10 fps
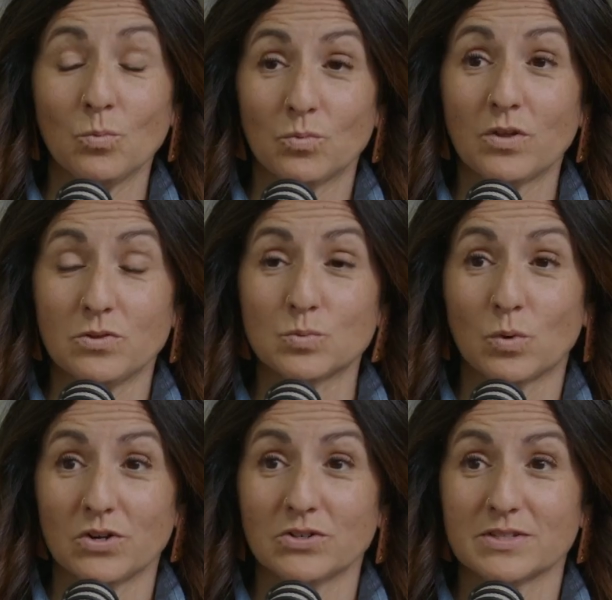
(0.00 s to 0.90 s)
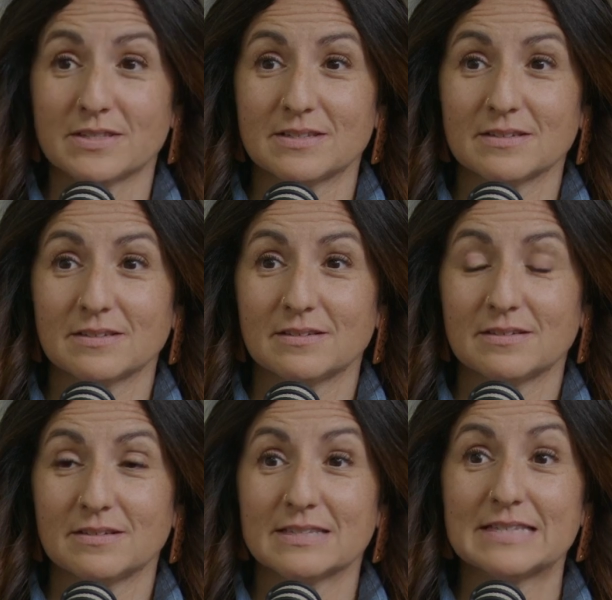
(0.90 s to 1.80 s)
those words
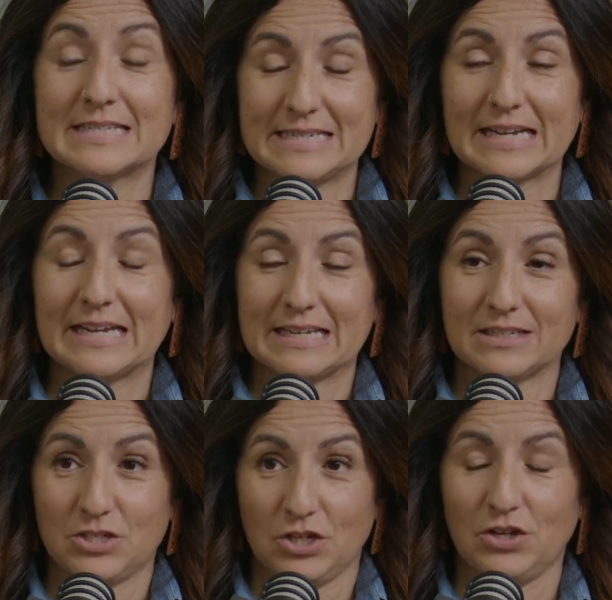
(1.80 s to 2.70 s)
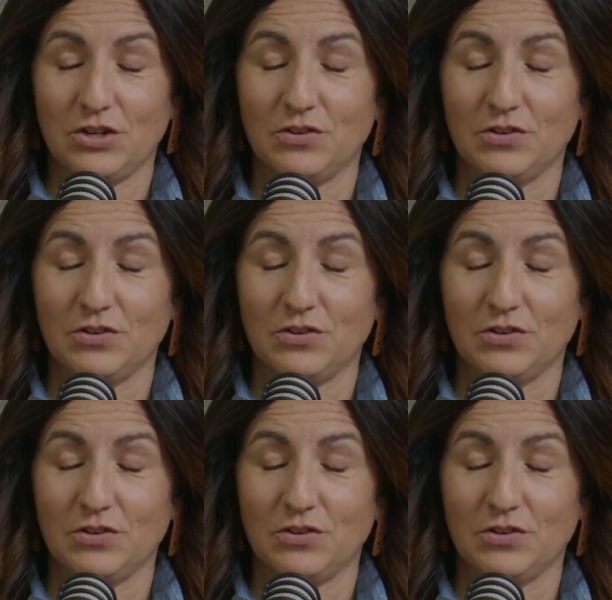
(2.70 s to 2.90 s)
yeah, stick. They do. they you. can